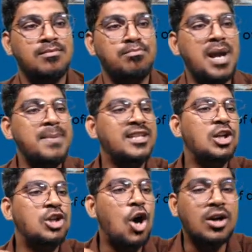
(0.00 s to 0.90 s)
Maybe
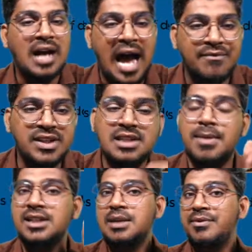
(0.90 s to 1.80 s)
the dog having the
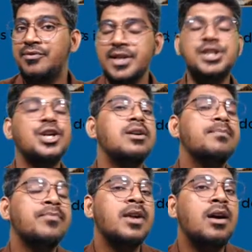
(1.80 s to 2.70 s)
multiple
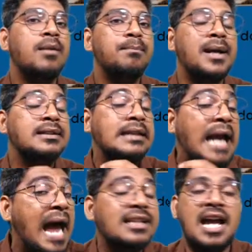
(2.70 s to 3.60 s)
feature, but
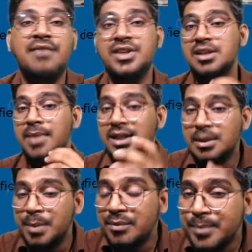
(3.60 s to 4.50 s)
cat having the
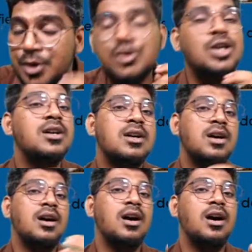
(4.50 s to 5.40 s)
multiple feature.
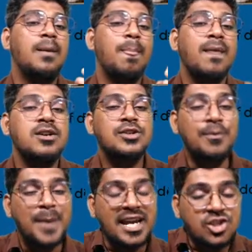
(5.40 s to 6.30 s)

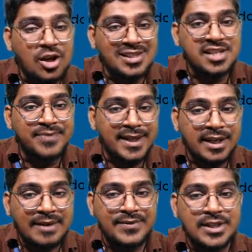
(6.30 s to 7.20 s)
So based on this
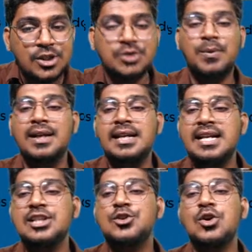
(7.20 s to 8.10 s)
particular features only,
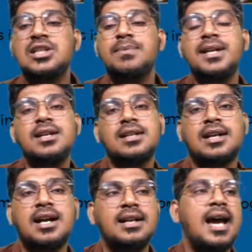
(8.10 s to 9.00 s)
it is going to be
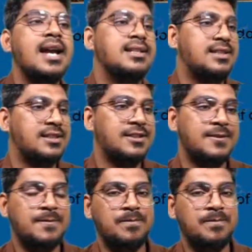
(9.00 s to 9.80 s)
recognized.